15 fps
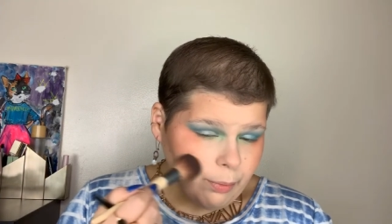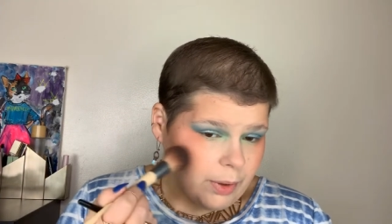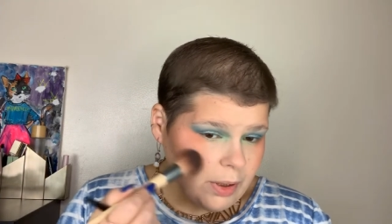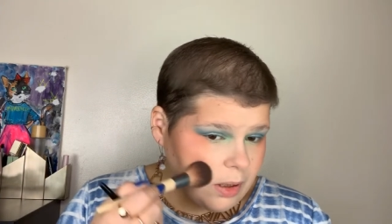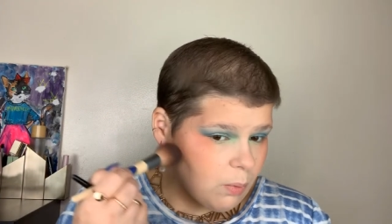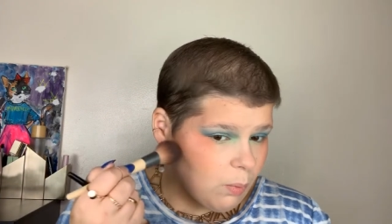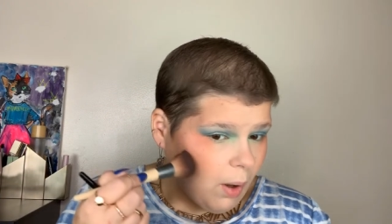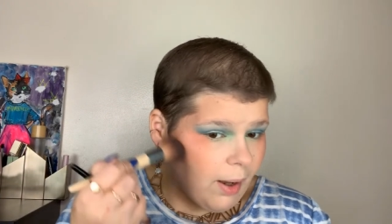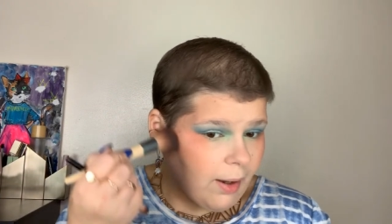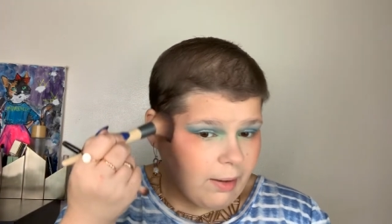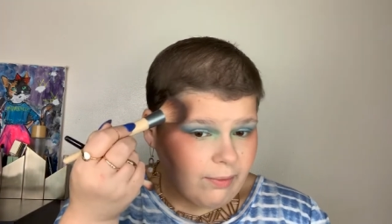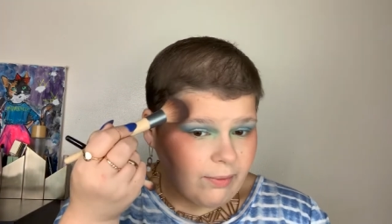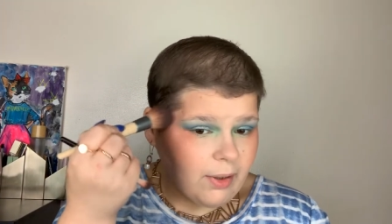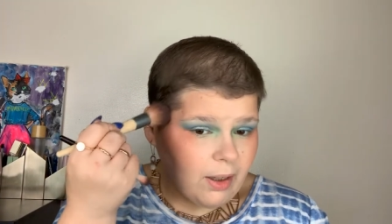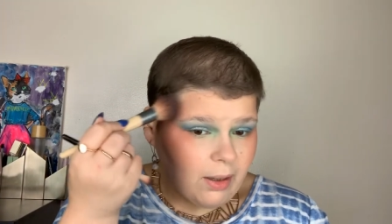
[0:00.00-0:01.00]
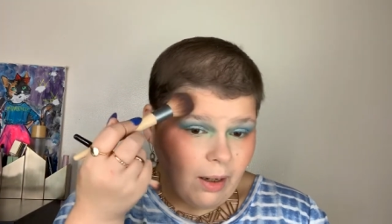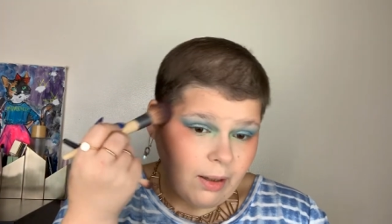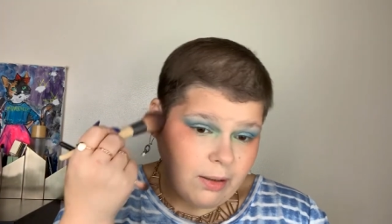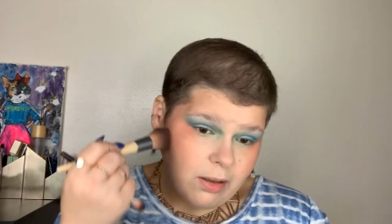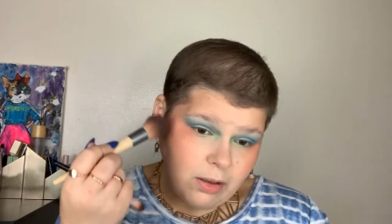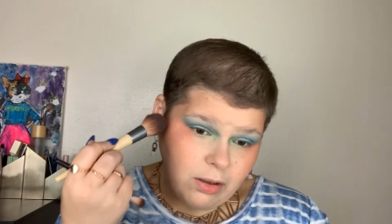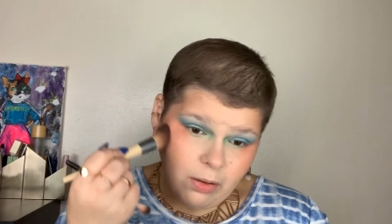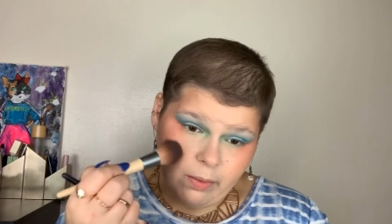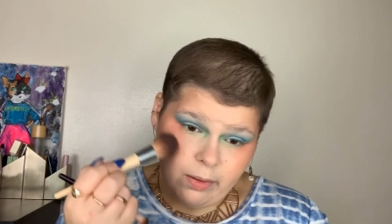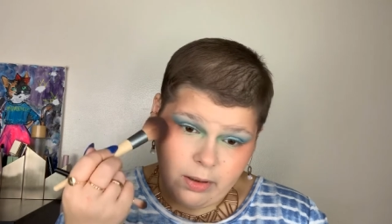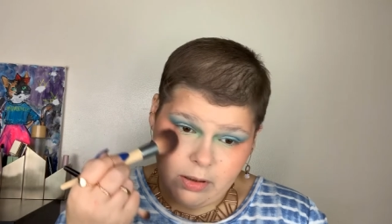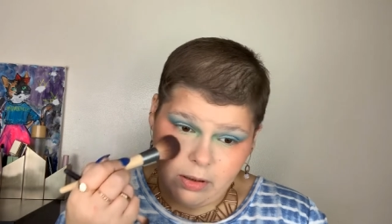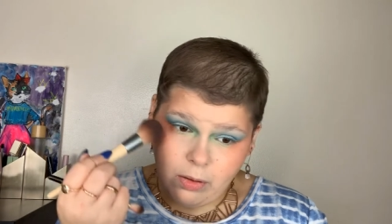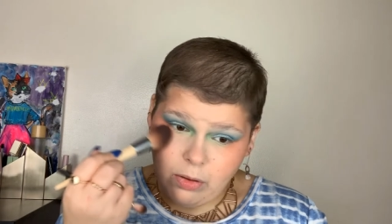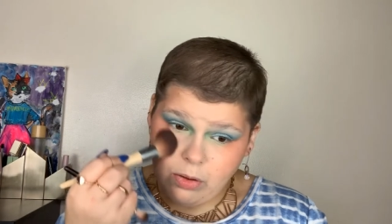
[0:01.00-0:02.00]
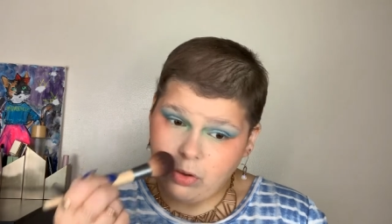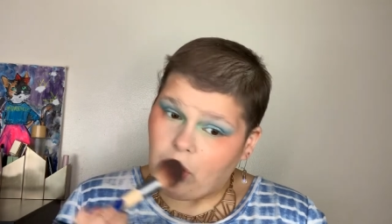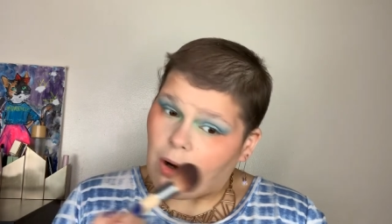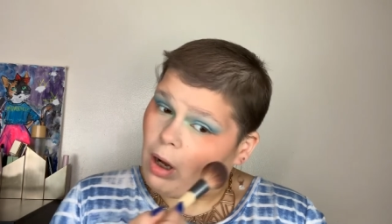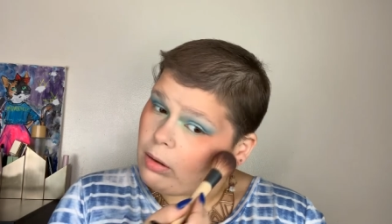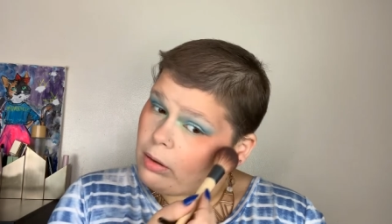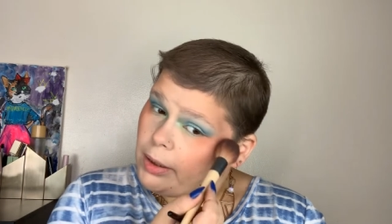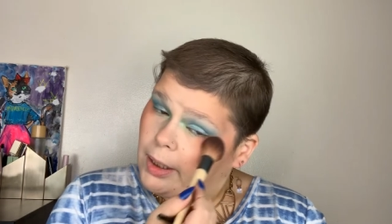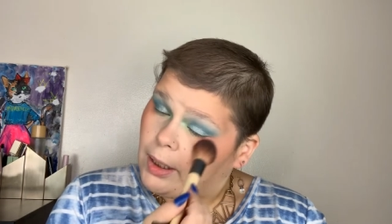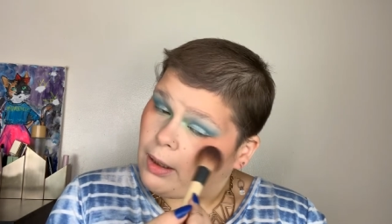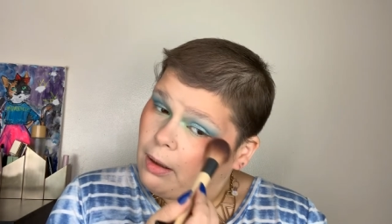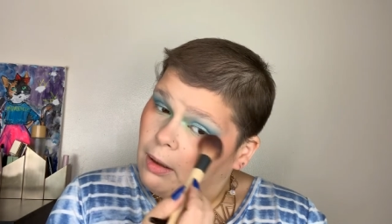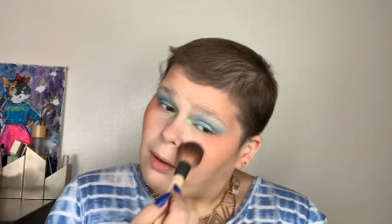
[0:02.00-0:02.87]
reason why I've connected to it so strongly